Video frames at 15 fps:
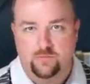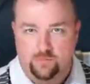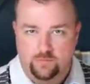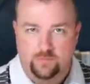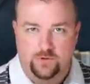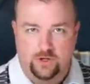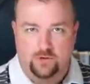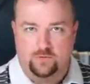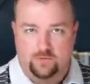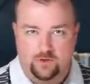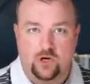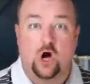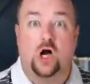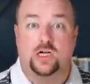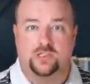you know,
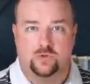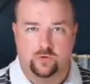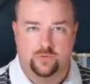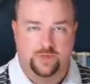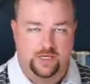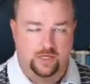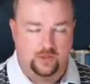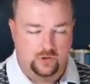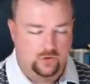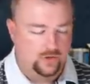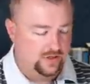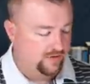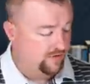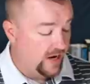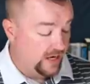cost would be a
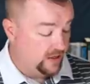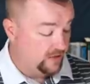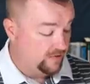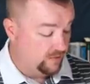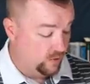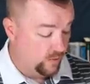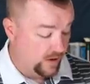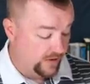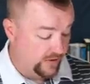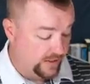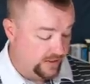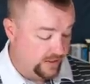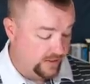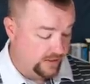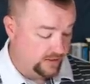controlling factor for why they
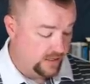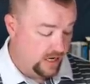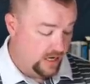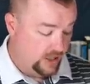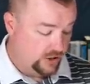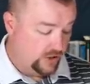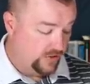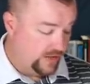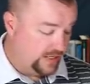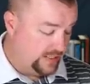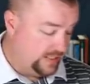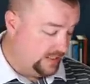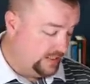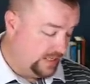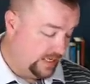did this. So they
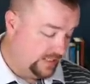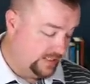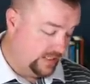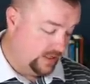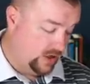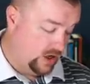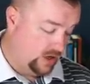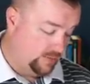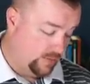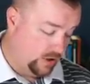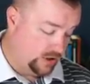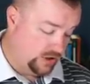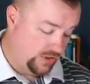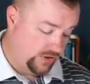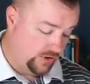did testing on
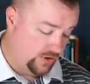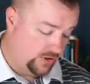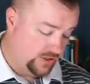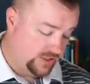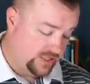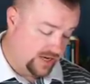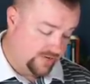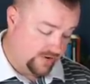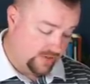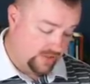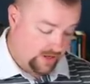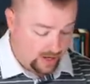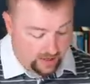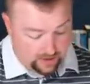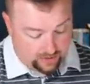March 3rd, 7th,
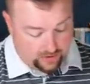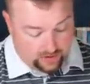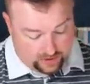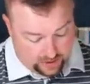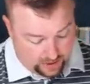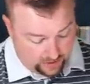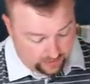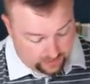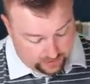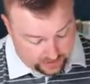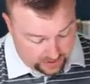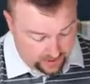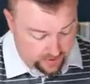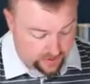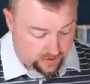8th, 9th,
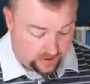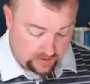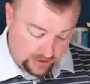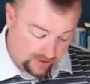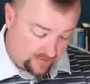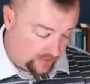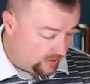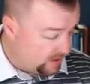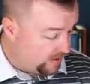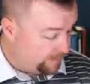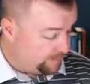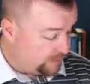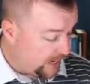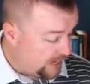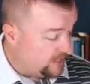10th, 11th,
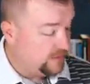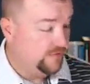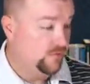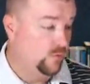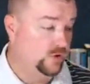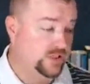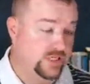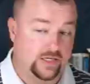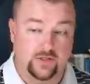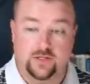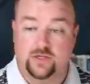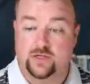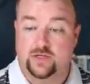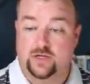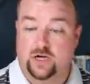and the 14th
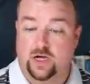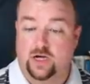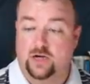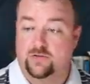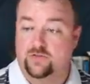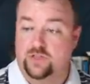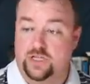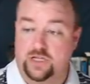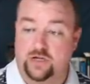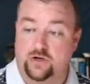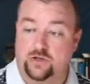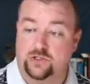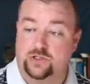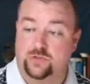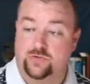of the
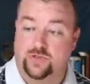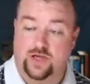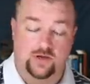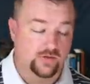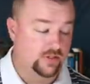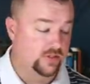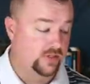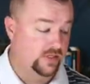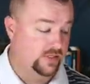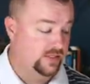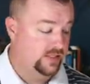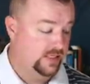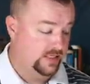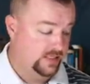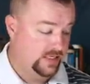year
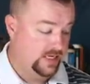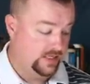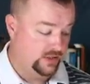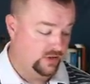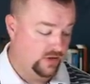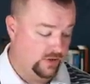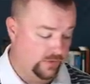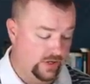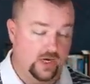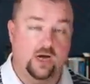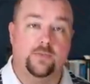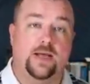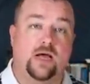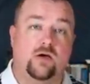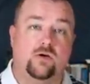2016. So they would
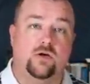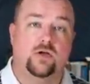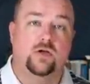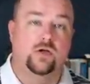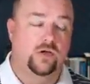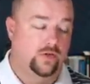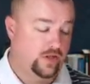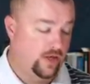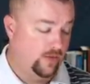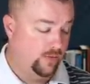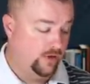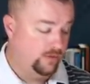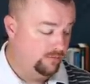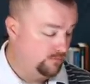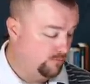come out, they
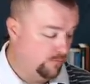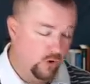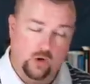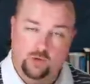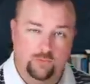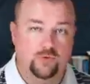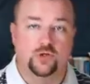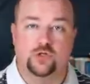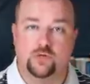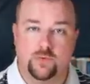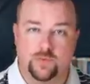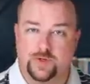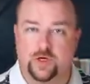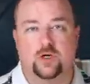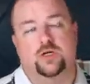would
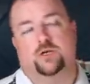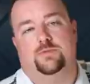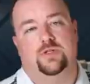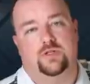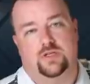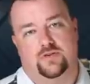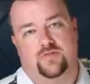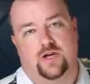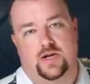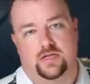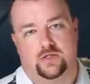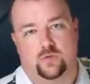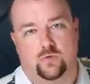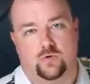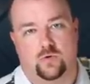presumably hook up to the
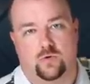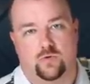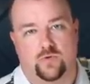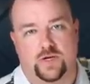device or